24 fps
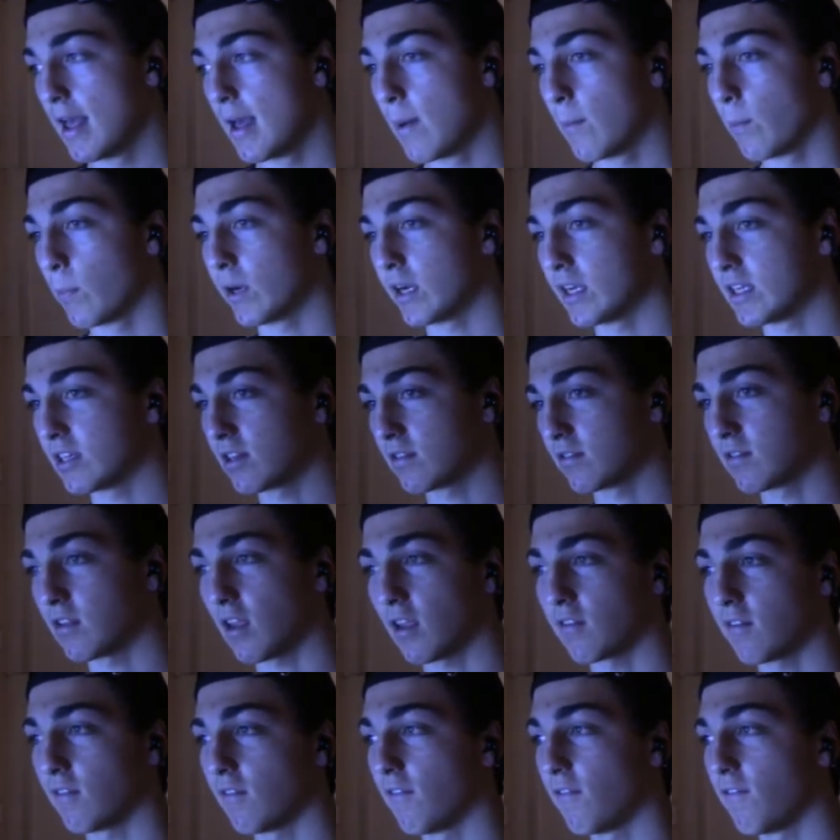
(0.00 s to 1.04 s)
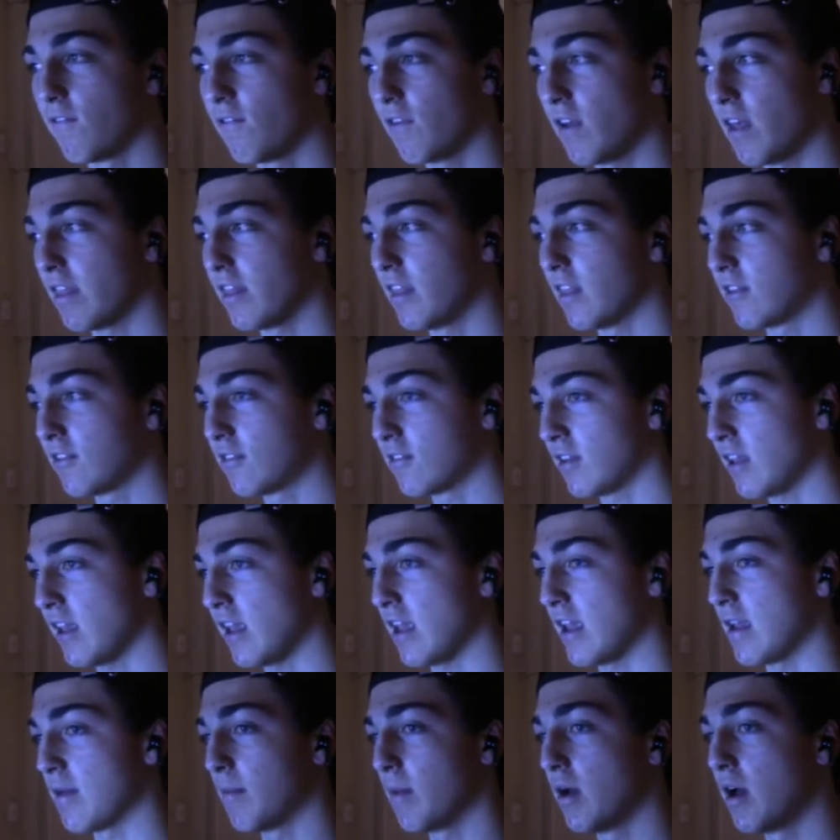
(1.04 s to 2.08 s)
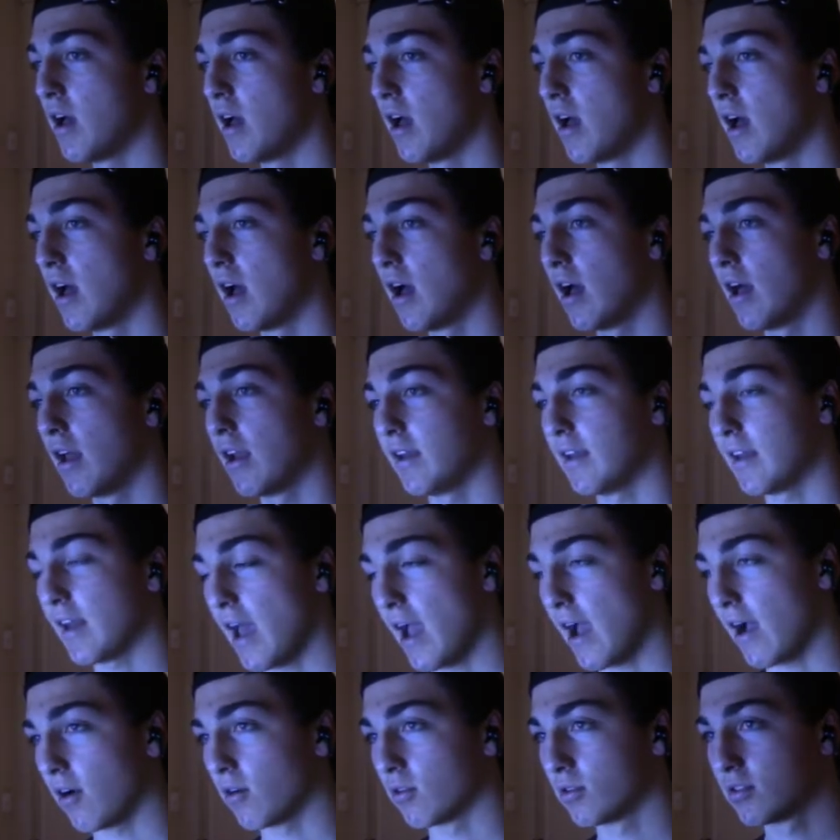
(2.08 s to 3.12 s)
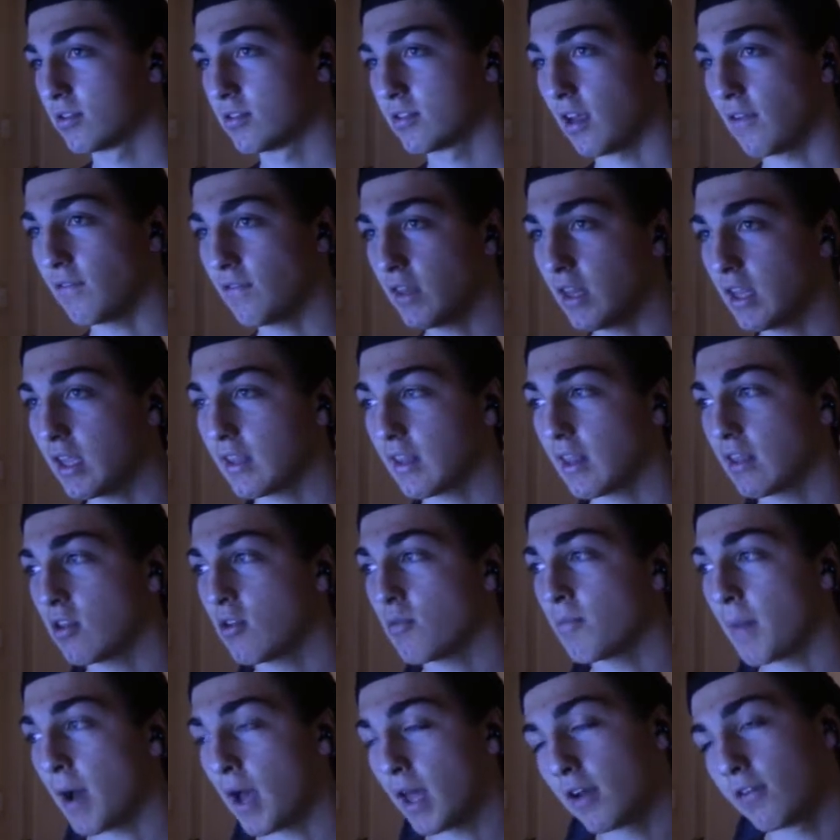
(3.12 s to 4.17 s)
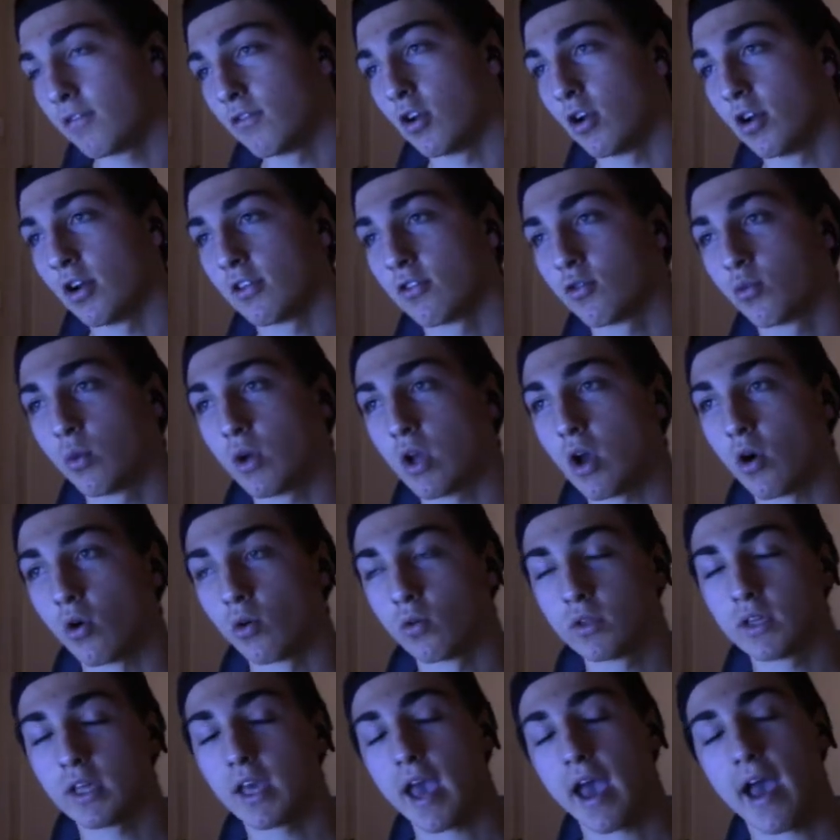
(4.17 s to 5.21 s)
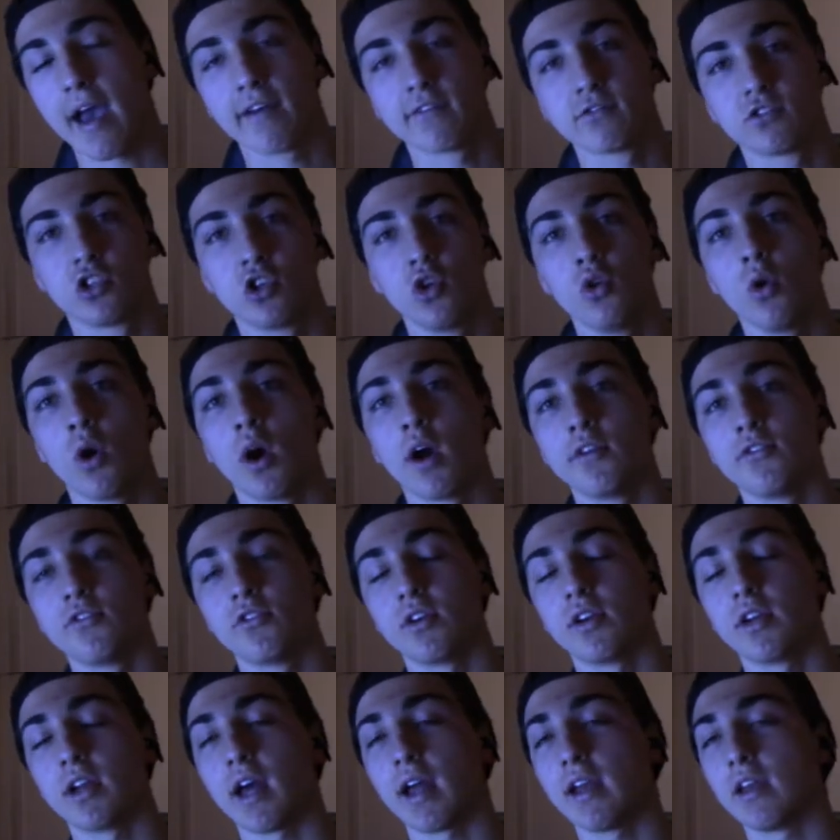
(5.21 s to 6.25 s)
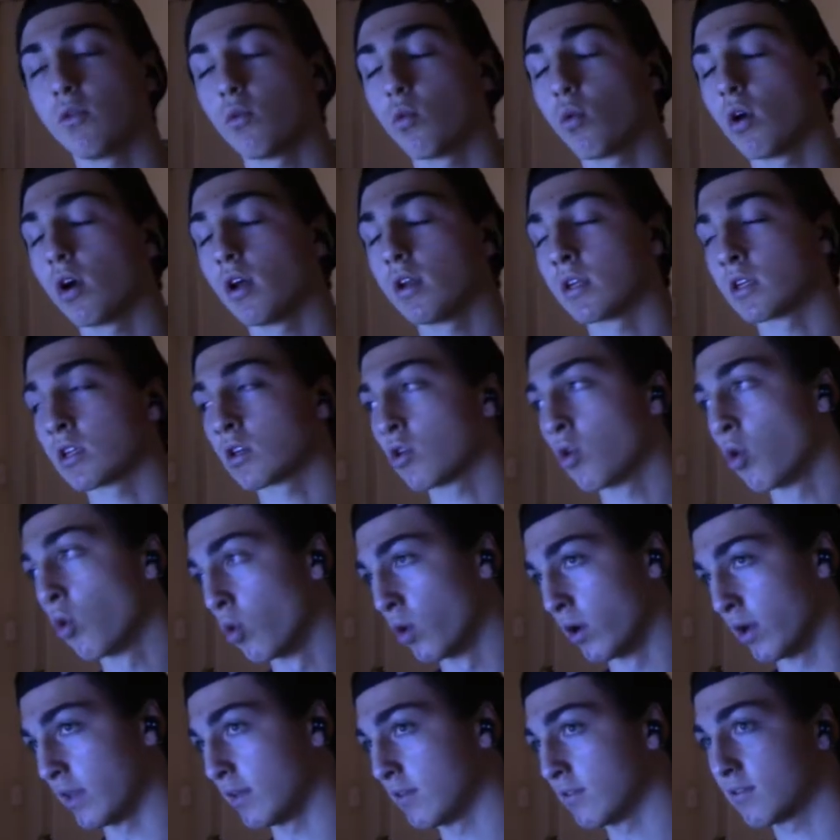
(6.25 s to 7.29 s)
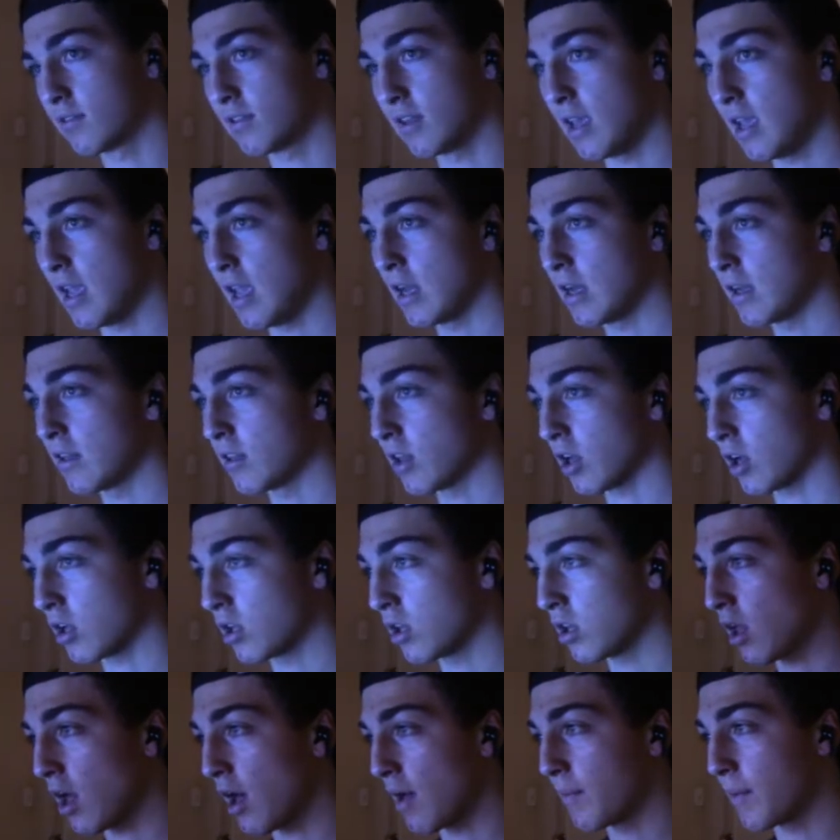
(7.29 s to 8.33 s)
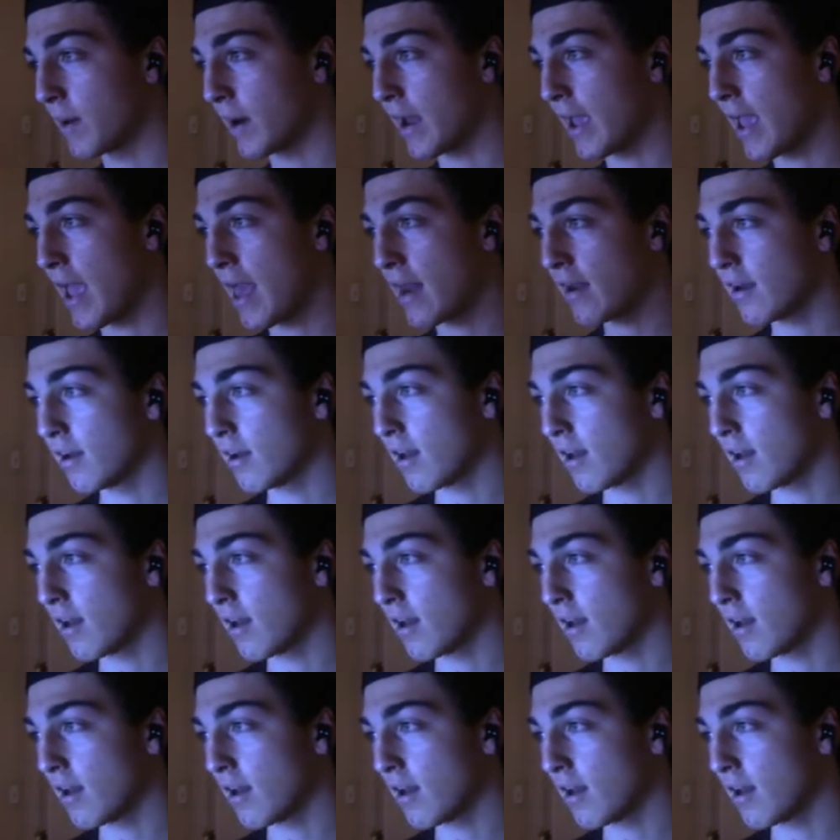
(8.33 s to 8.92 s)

but he just doesn't fit the team. Now, something that you might have noticed, we only have 291 coins in the club, and I ended